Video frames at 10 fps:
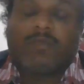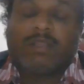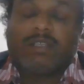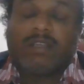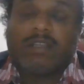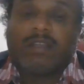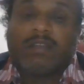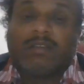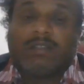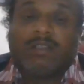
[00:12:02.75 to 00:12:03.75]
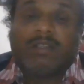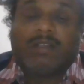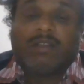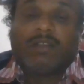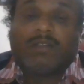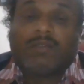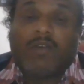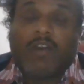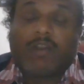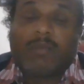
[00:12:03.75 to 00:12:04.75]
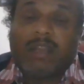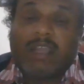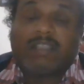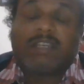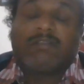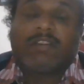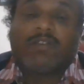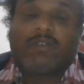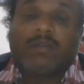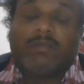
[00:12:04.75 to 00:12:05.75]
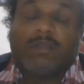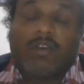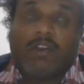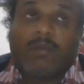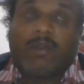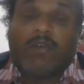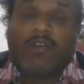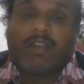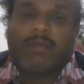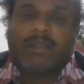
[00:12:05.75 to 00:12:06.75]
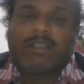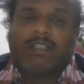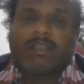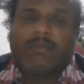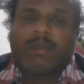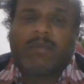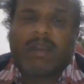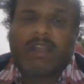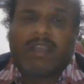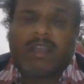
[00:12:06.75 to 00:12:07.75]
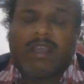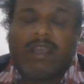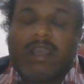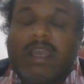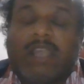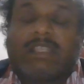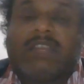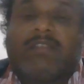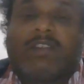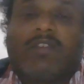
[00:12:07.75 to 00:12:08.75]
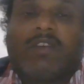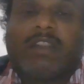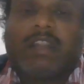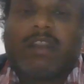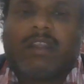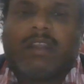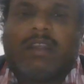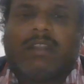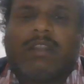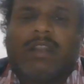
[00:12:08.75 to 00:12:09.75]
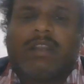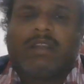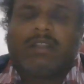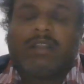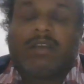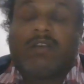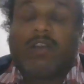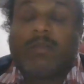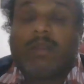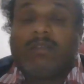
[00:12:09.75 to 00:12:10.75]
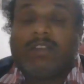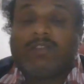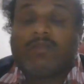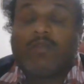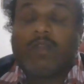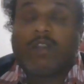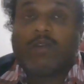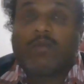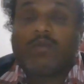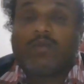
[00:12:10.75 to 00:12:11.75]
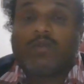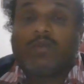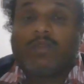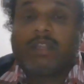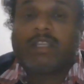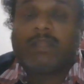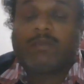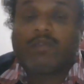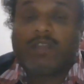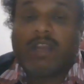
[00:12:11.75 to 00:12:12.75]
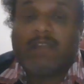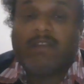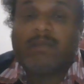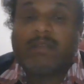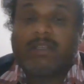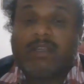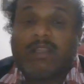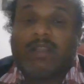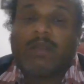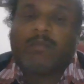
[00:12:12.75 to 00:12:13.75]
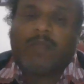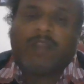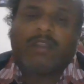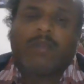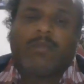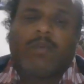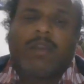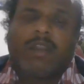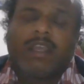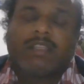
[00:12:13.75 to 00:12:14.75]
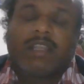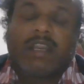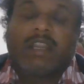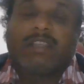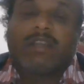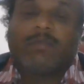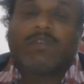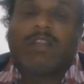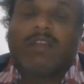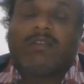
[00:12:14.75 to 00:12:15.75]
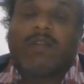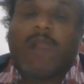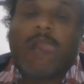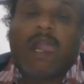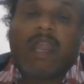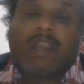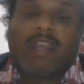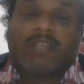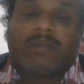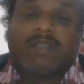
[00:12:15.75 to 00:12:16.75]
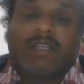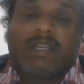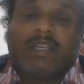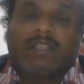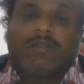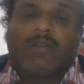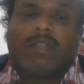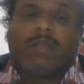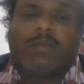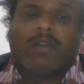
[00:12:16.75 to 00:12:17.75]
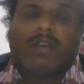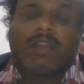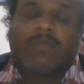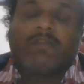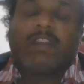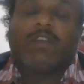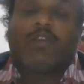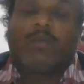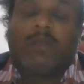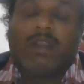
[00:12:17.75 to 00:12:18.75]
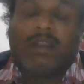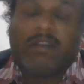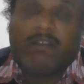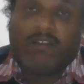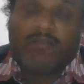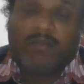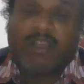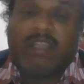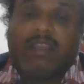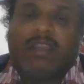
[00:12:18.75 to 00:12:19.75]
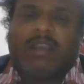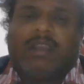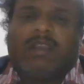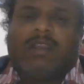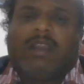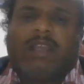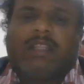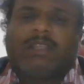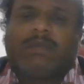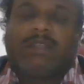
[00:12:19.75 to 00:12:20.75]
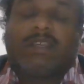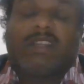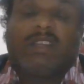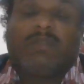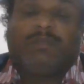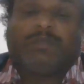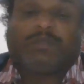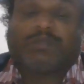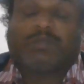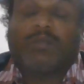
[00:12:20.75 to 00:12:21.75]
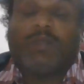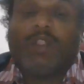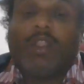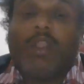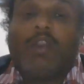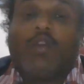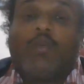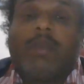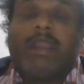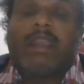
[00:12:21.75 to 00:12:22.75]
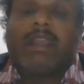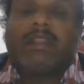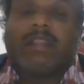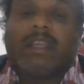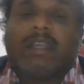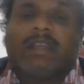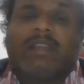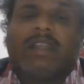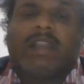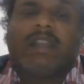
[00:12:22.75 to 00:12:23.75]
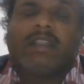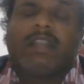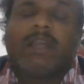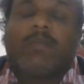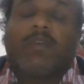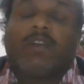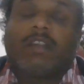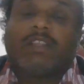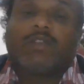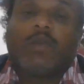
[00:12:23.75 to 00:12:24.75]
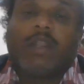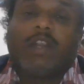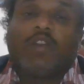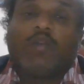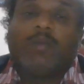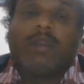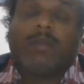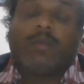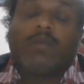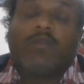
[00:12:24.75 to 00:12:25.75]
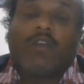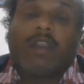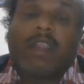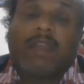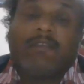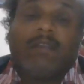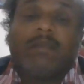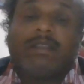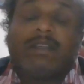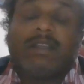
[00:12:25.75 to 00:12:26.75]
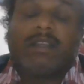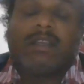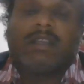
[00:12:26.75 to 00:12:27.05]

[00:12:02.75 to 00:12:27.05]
Basically, so Hotmail has never thought, Hotmail owner basically Sabbir Bhatia has never thought that the Hotmail is going to reach up to the level basically, but the product has reached up to the level. At last, basically he sold the product in very good level of money. Like this, basically nobody can think that their product is going to be up to what level basically.